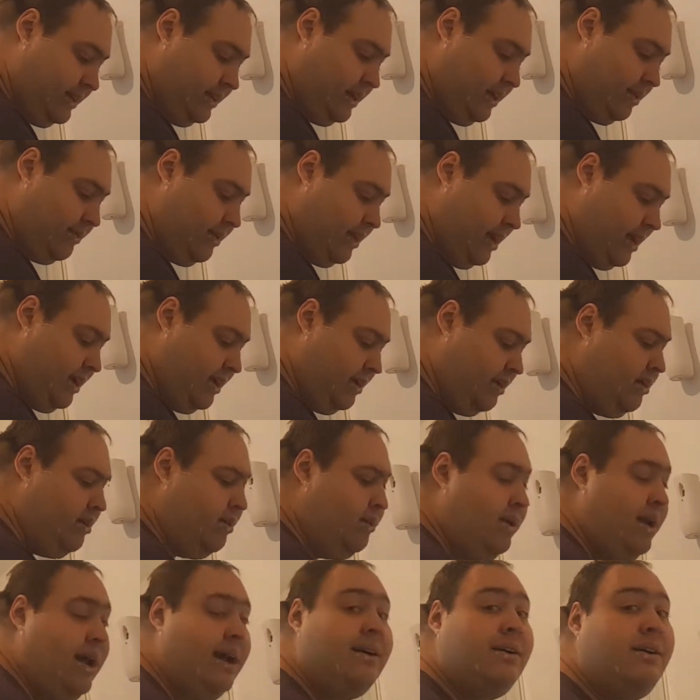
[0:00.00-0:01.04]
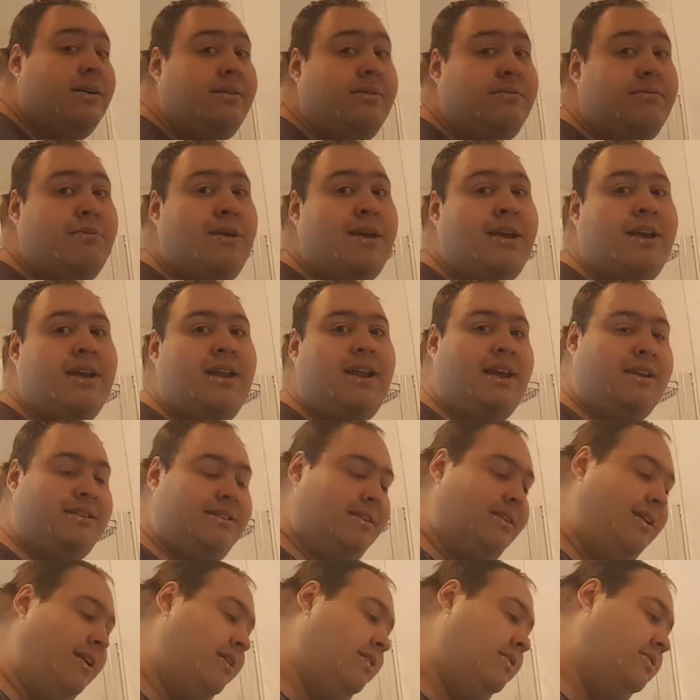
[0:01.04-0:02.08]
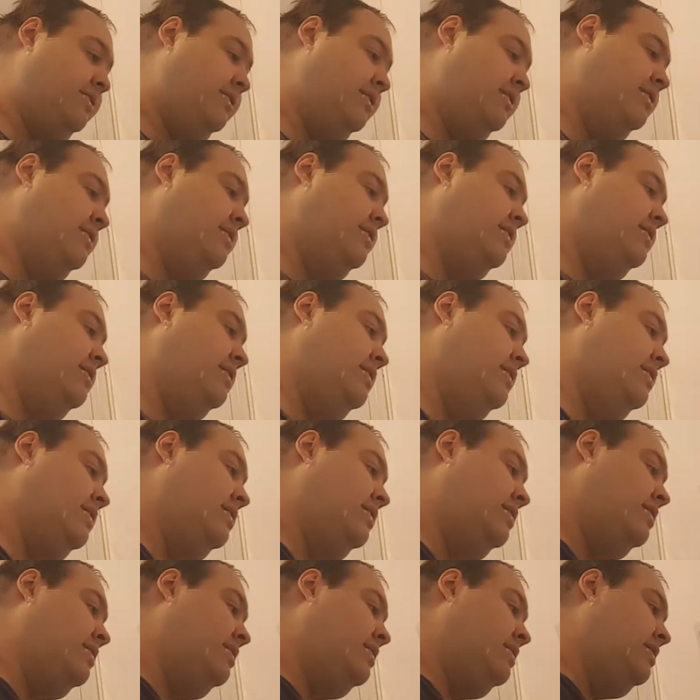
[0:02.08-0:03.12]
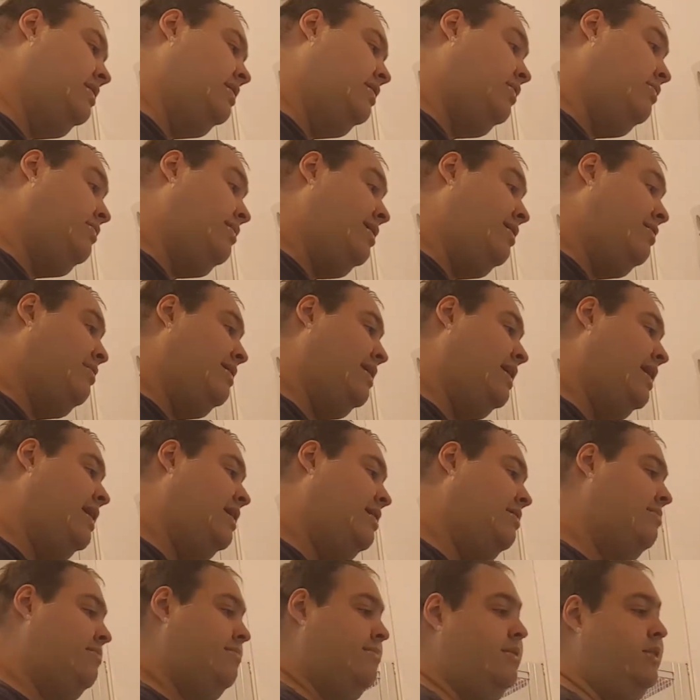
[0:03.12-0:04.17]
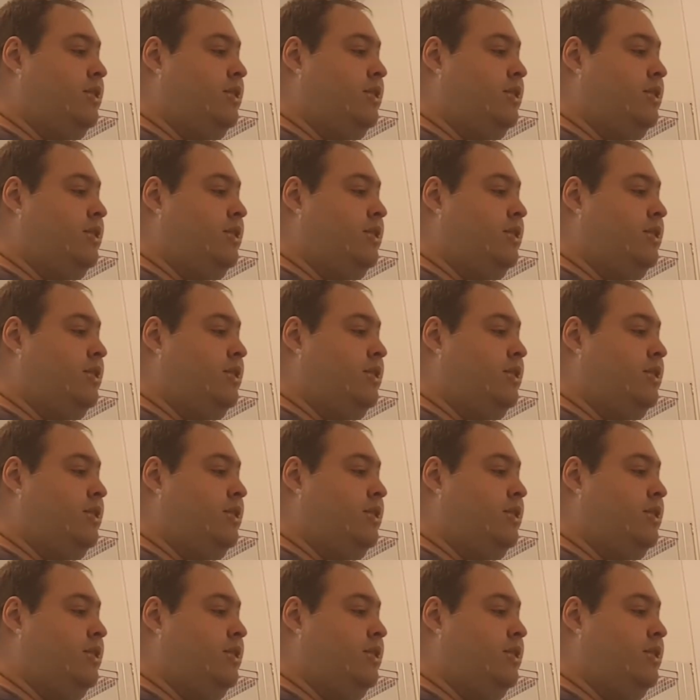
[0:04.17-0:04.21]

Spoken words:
Can we get it all out and make it less clogged? Oh yeah, we can.